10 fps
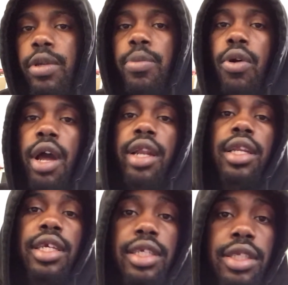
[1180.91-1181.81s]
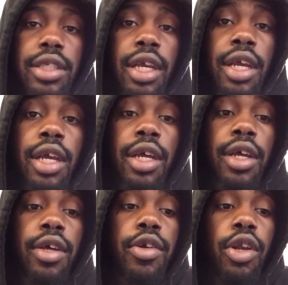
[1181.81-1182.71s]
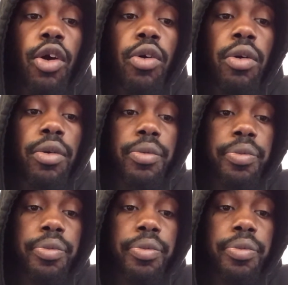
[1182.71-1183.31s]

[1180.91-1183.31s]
People who are the least, you know,